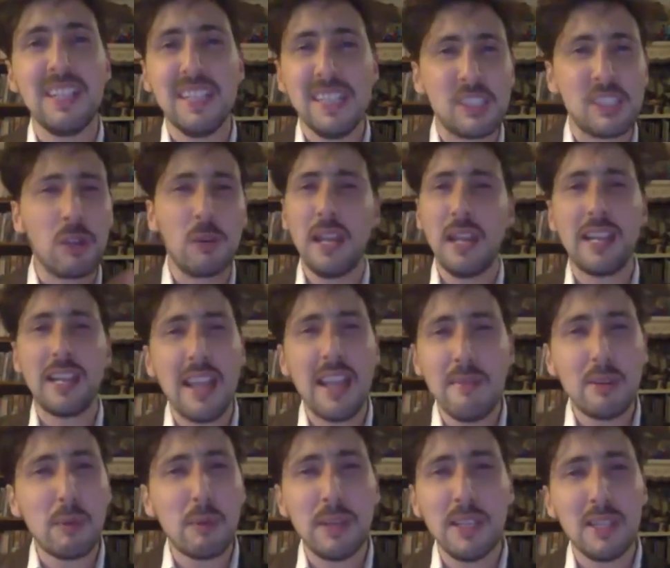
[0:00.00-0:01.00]
So like right.
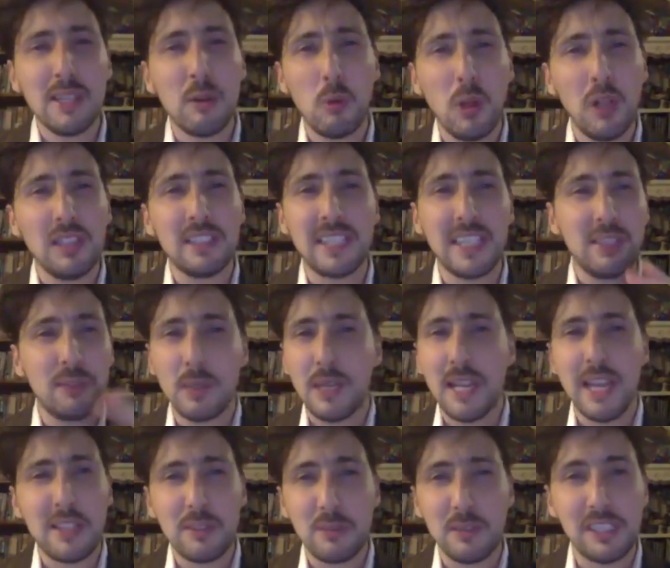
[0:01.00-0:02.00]
everyone in the world can
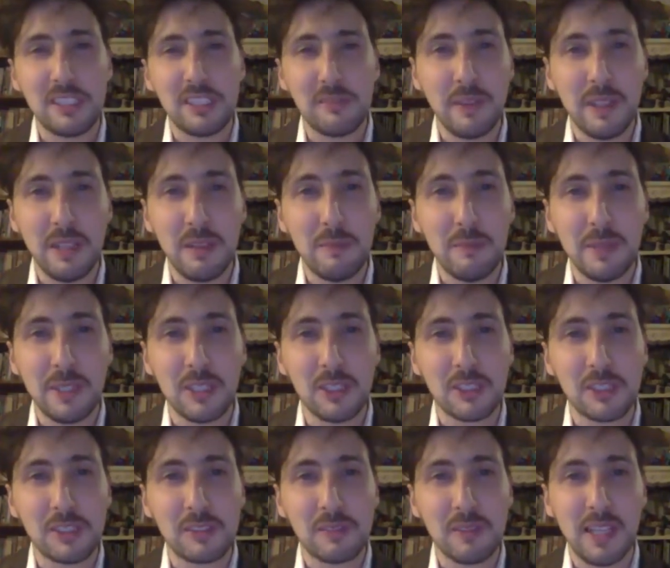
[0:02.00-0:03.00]
relate to this film
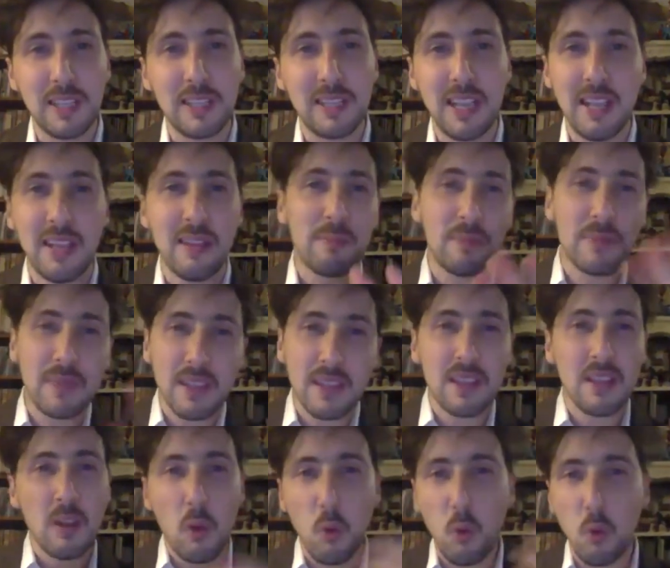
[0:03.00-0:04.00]
because like
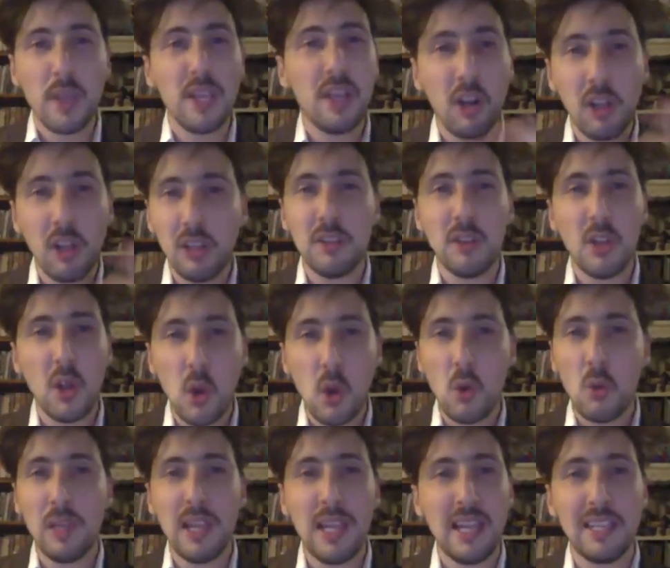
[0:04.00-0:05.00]
we all know
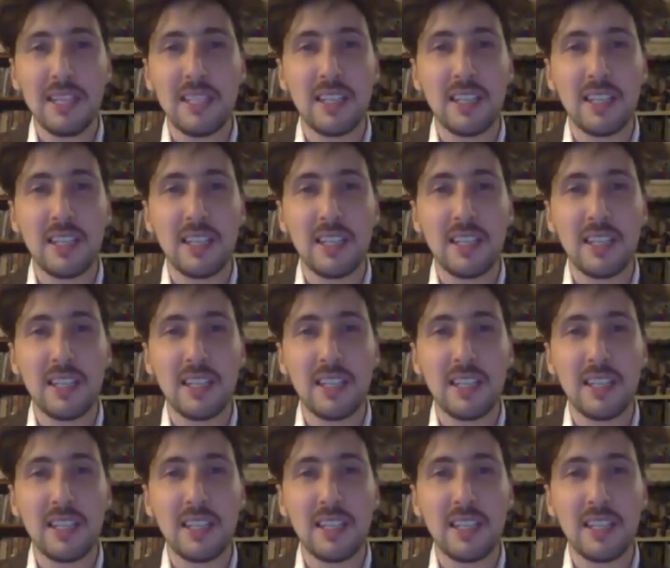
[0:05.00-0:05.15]
like.